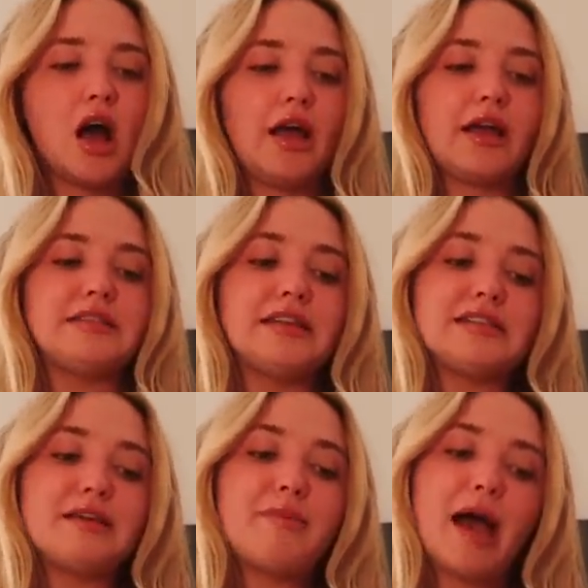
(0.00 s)
like a
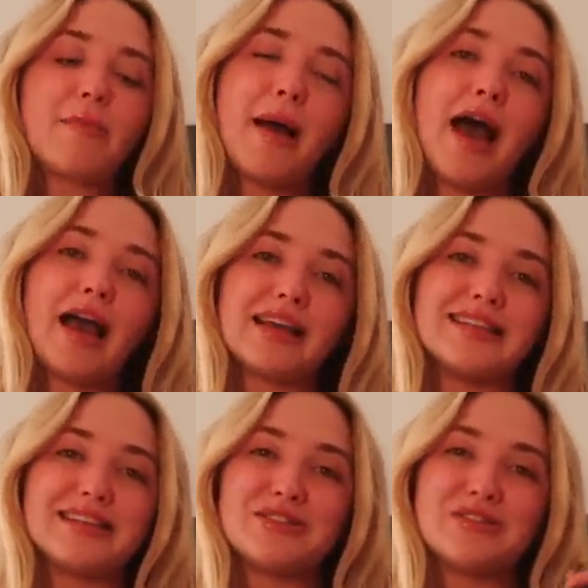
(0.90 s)
Disney backpack and
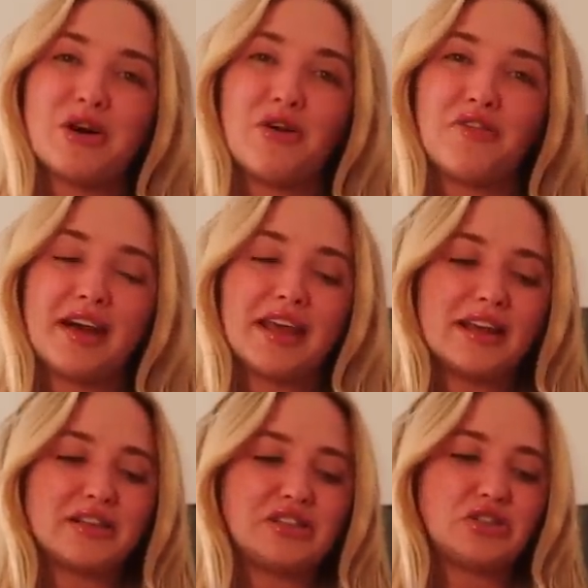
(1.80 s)
it says Soph on it.
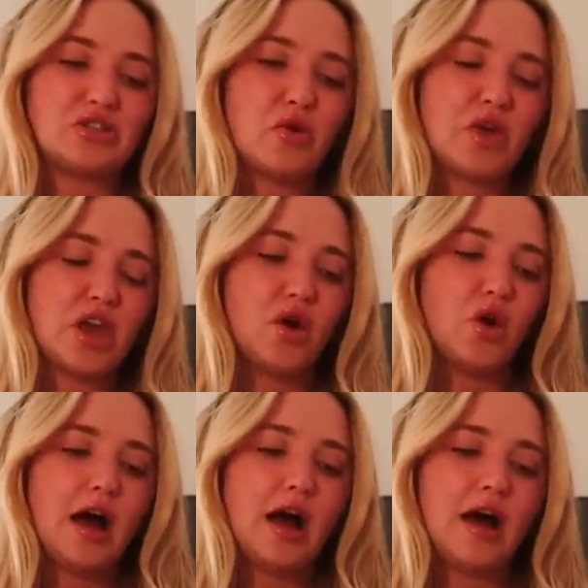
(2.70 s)
It's so cute.
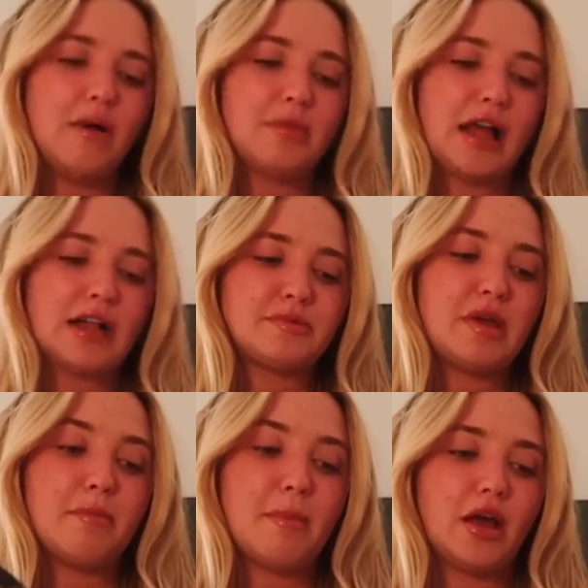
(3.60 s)
But that's
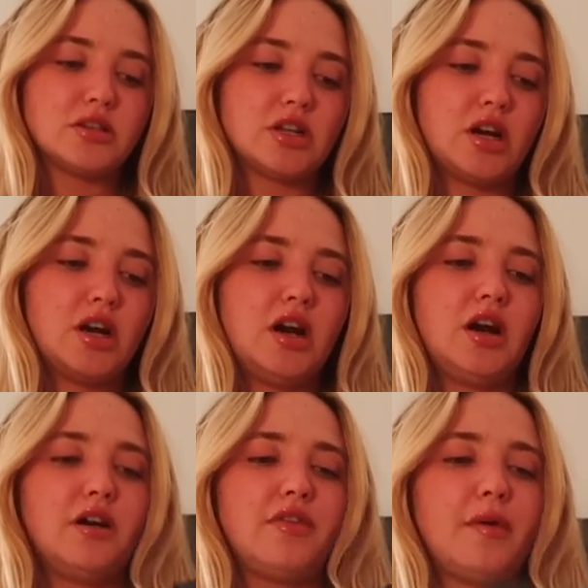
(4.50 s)
being mailed to her
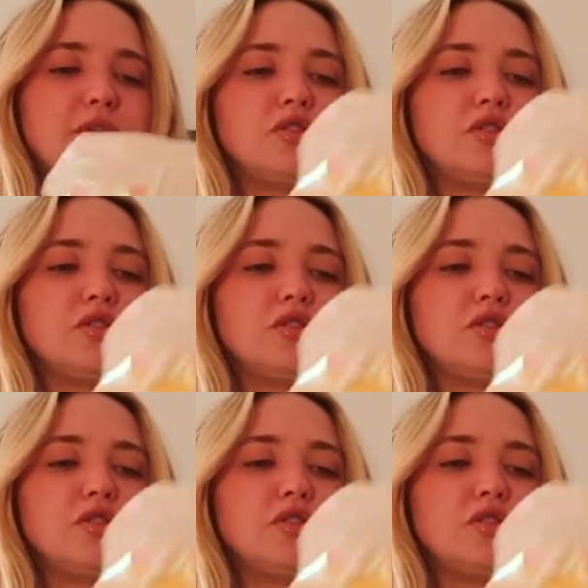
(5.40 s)
from the